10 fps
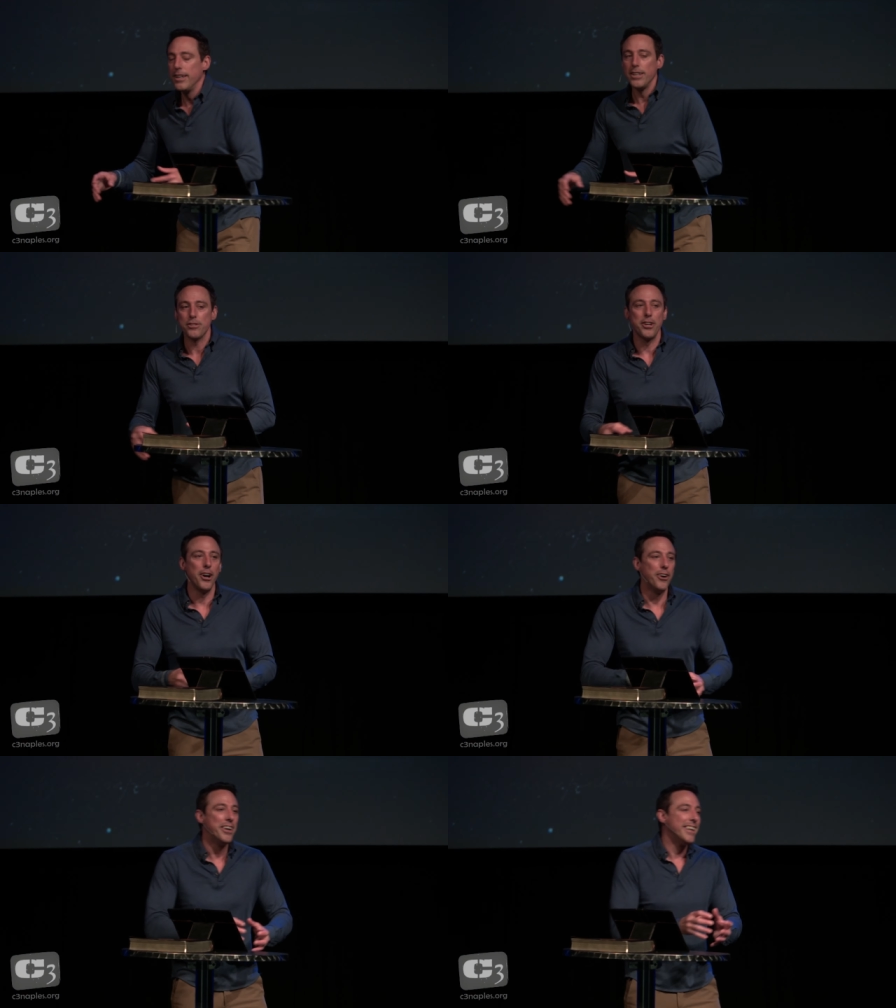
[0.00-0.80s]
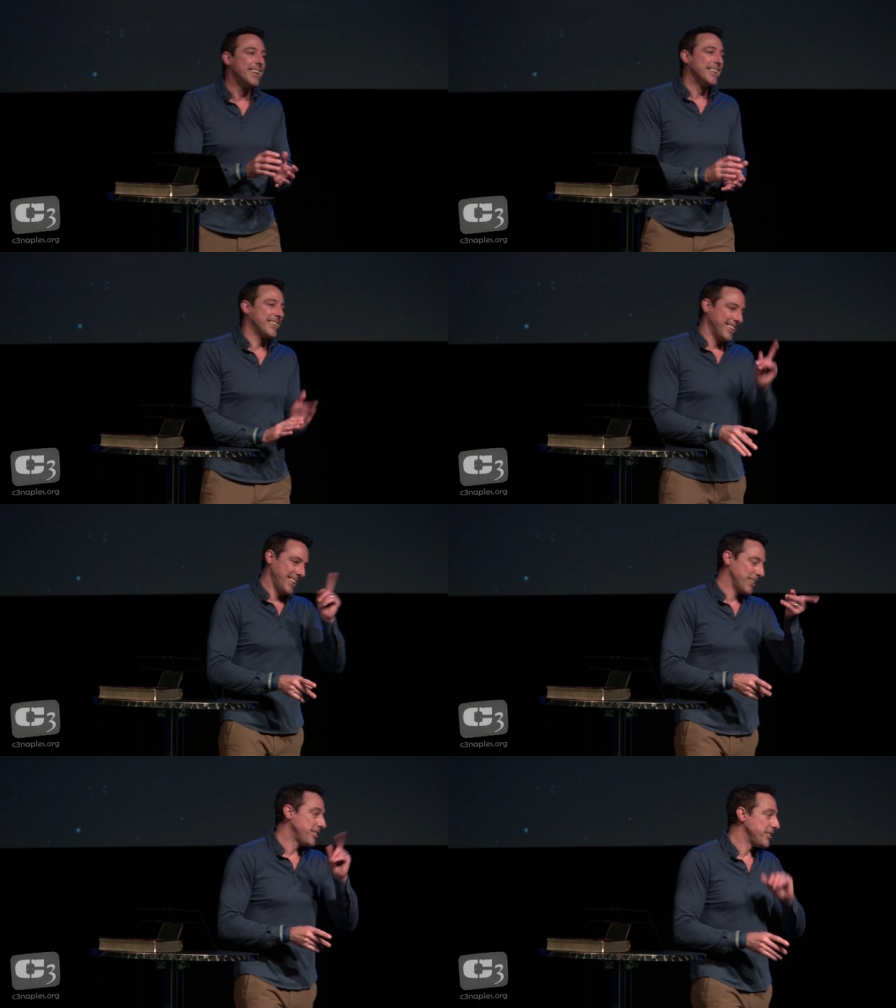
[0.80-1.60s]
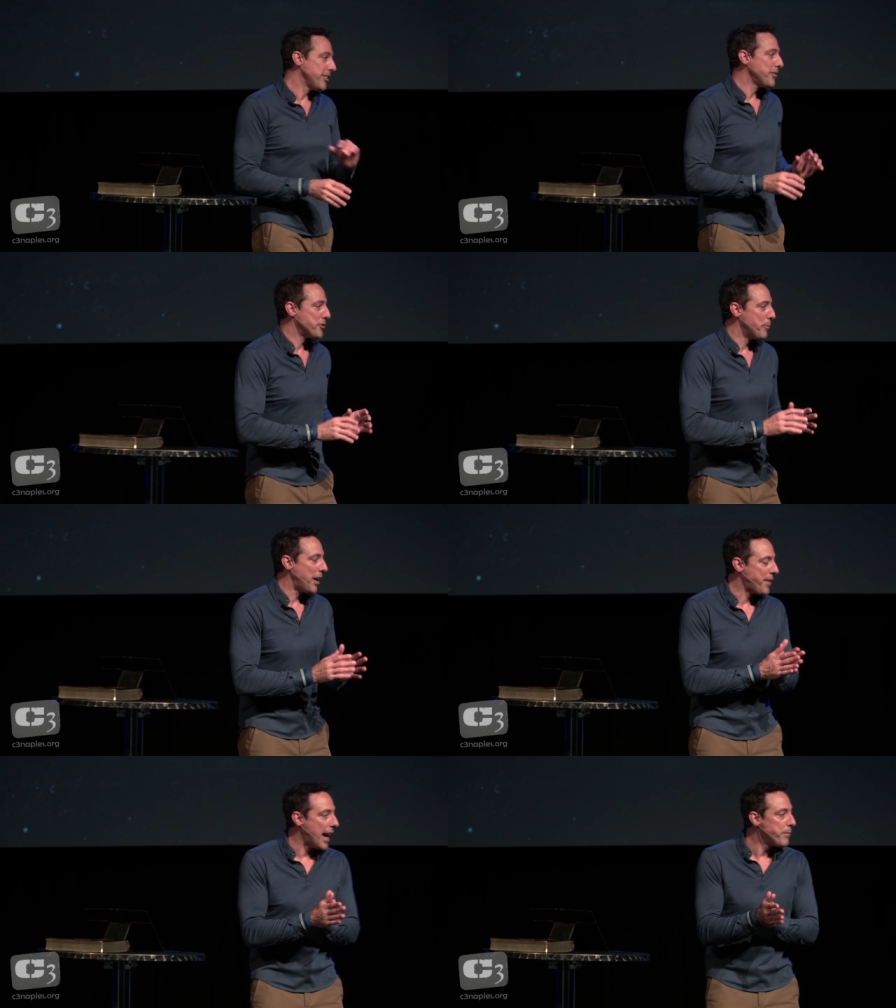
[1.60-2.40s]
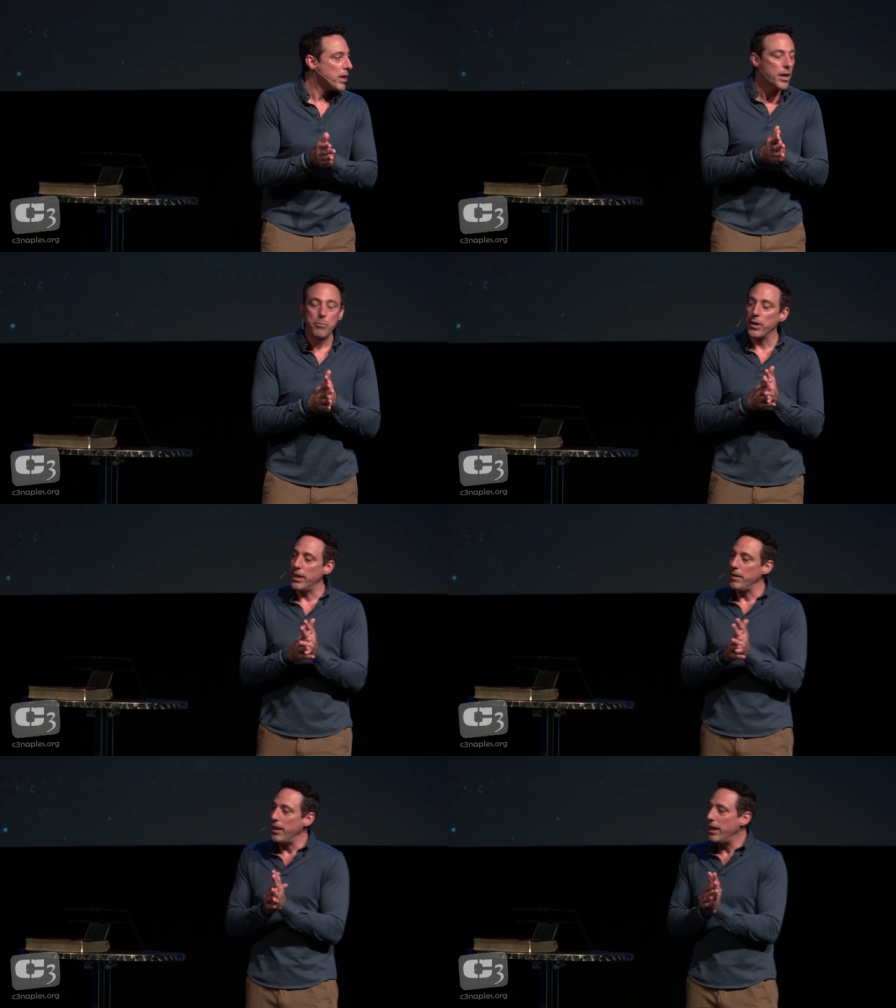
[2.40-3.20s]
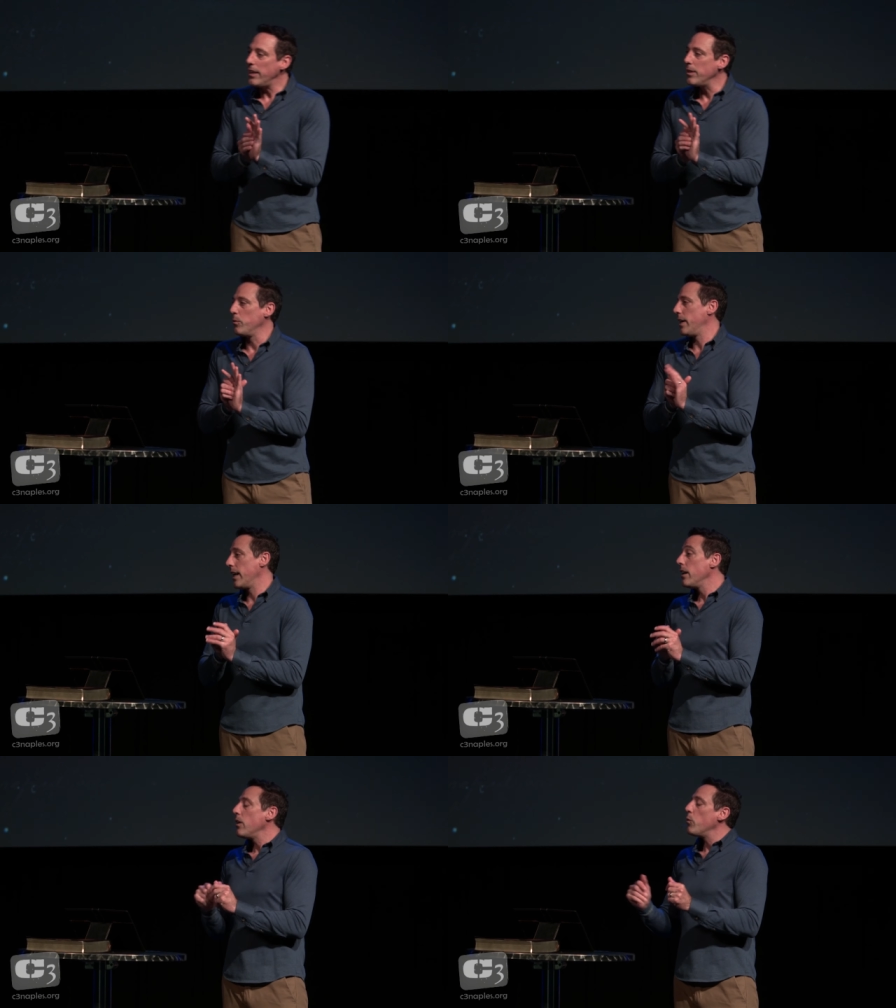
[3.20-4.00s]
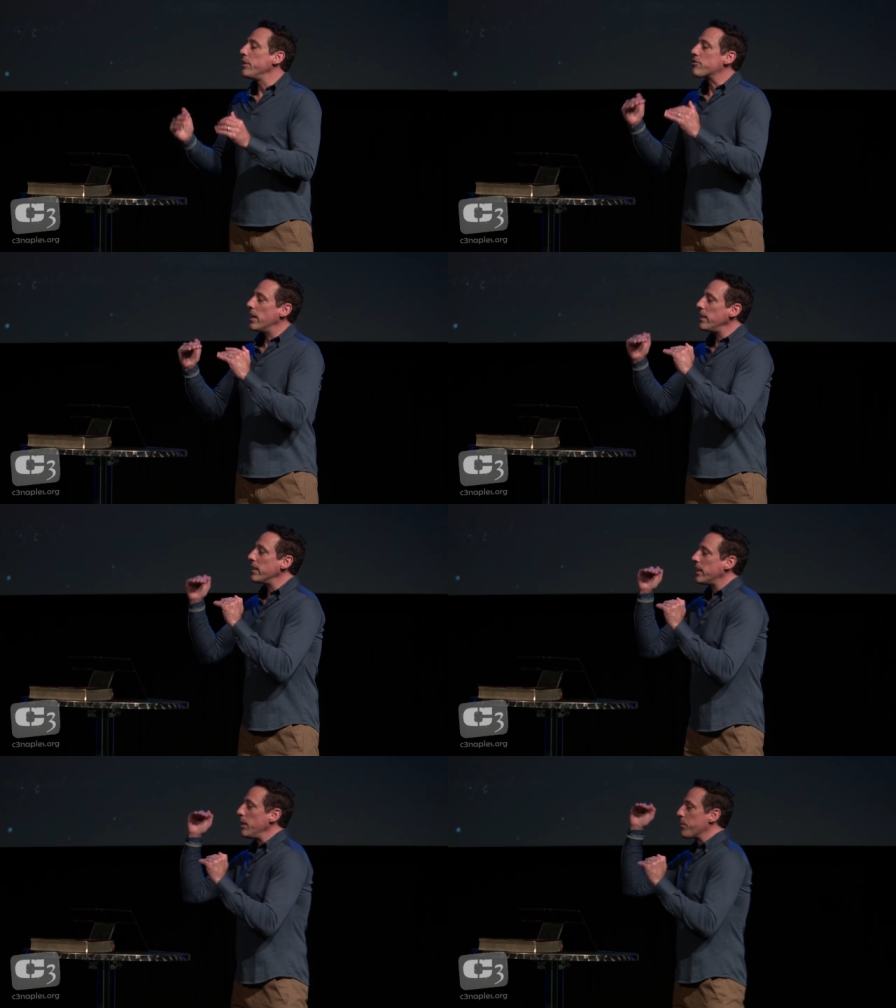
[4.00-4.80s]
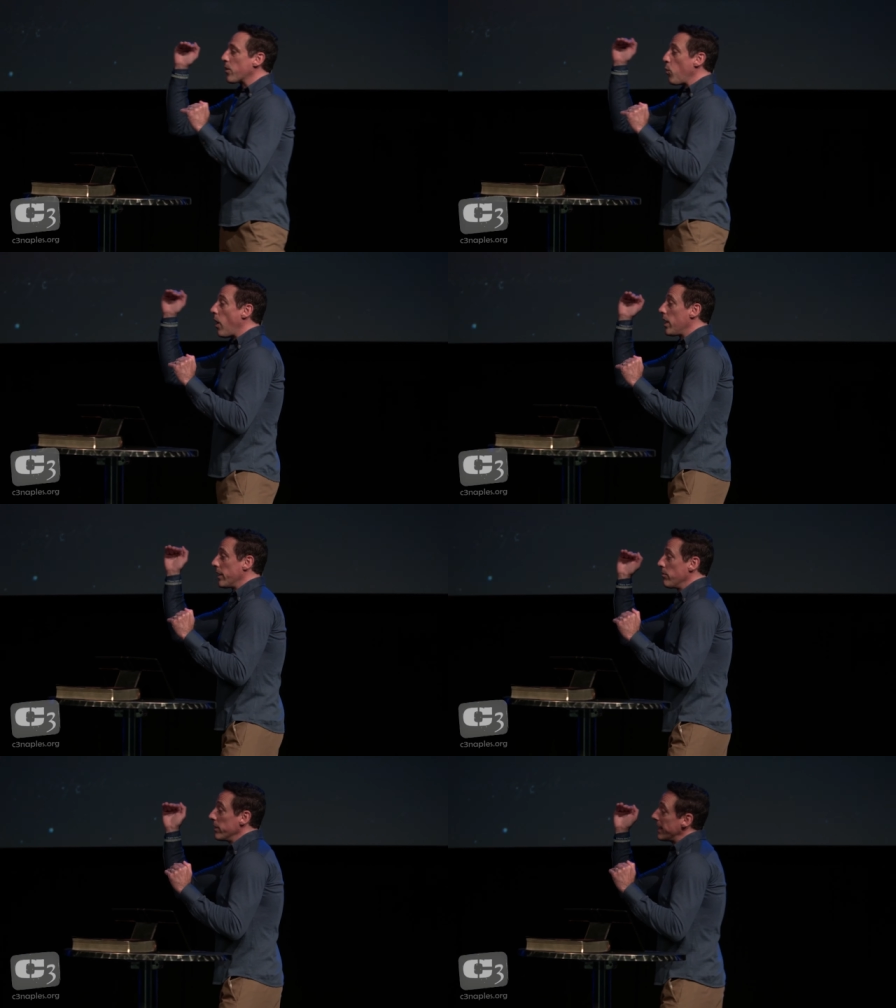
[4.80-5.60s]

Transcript: So yeah, she told you about that. But anyway, we tried to keep the quality really